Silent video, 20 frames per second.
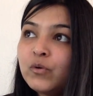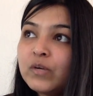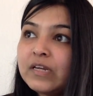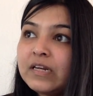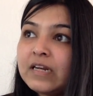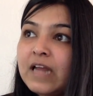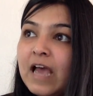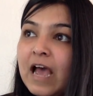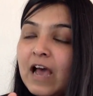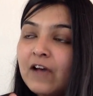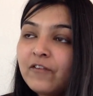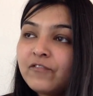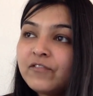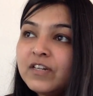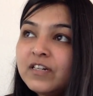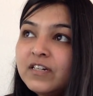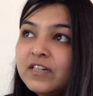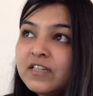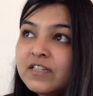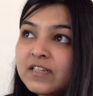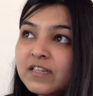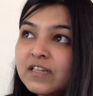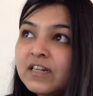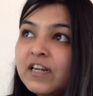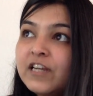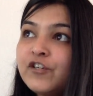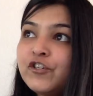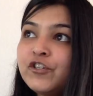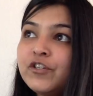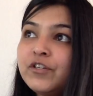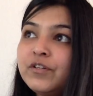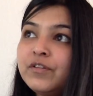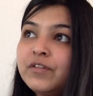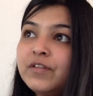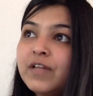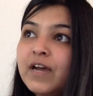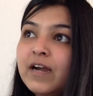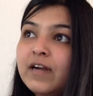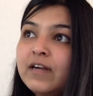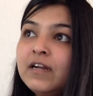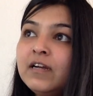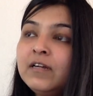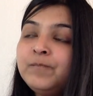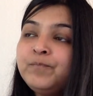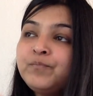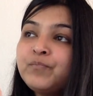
can have the discretion that